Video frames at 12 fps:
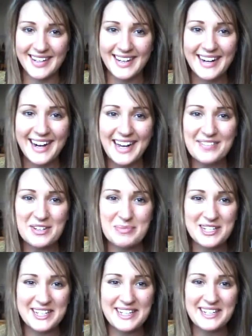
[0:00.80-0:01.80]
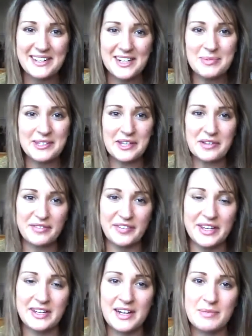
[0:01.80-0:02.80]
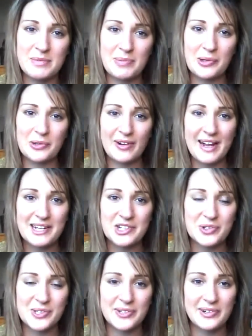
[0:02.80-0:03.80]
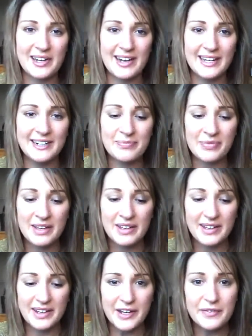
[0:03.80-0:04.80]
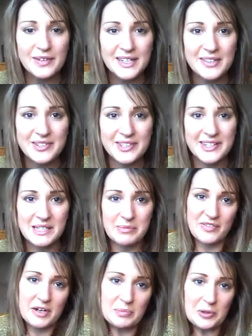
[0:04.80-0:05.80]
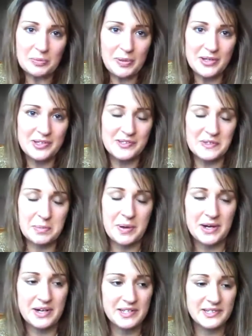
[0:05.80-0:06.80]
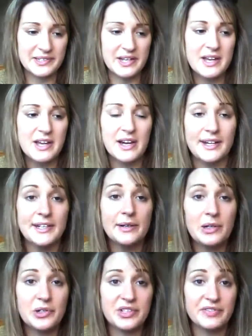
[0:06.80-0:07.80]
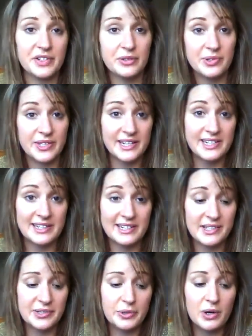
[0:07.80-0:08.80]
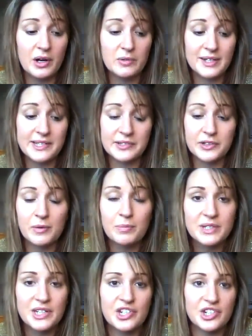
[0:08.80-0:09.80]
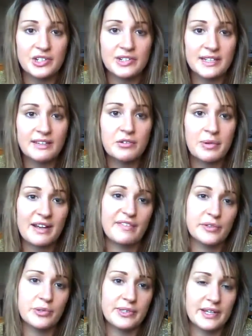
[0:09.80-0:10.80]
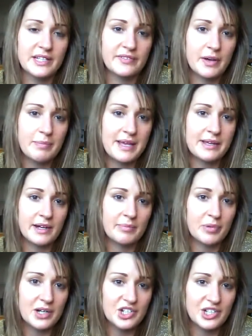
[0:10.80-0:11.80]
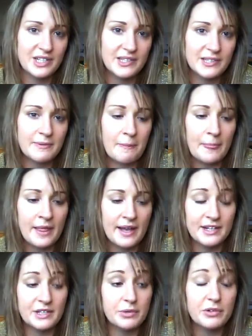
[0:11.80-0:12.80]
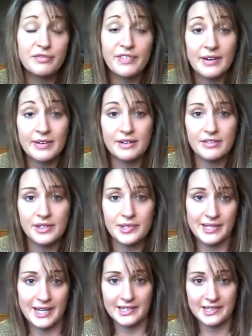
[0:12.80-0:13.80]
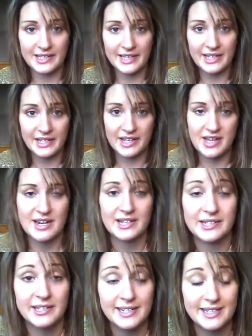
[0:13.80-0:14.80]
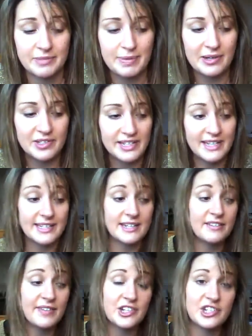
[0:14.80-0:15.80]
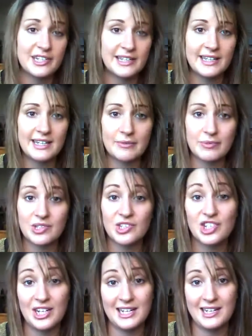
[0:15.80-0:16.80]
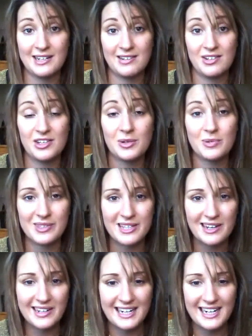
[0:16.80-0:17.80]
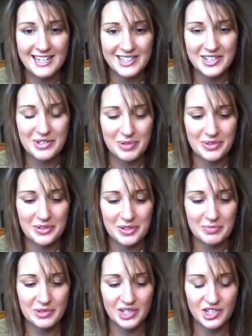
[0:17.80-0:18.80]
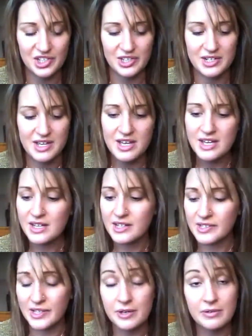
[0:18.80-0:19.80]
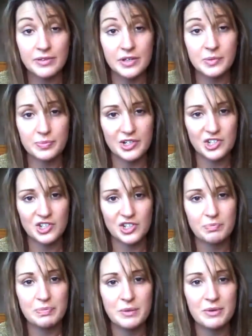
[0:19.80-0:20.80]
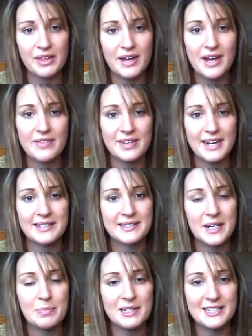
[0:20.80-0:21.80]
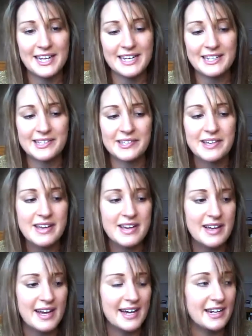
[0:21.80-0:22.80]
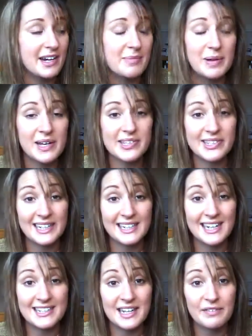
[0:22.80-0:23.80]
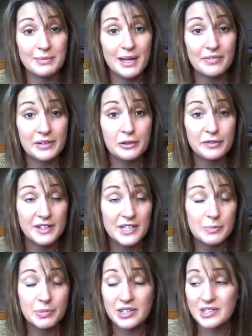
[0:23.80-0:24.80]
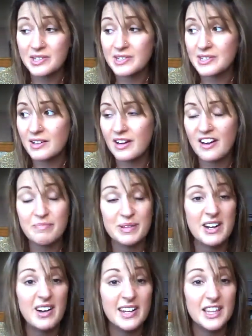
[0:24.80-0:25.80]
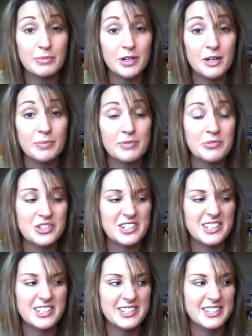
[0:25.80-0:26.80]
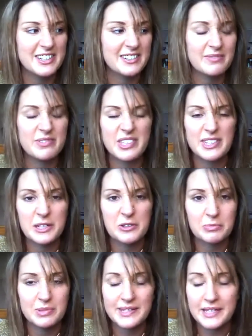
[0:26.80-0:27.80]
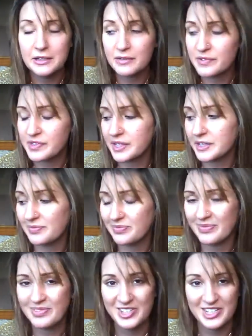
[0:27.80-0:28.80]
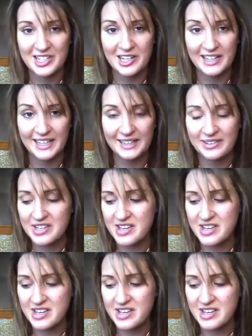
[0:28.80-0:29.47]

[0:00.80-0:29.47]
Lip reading: Hi everybody, I'm Sophie, I'm the blogger at Xtras online. Hopefully you've seen some of our blog posts in the past. I know a lot of you certainly saw our recent competition to give away a full set of our makeup brushes, and you were all very enthusiastic and excited about it, and eventually it was Gillian who was the lucky lady who won the competition. So those brushes should be with her in the next couple of days. And I'm personally glad to have them out of the office because I've been eyeing them up and wanting to steal them myself, so she's lucky.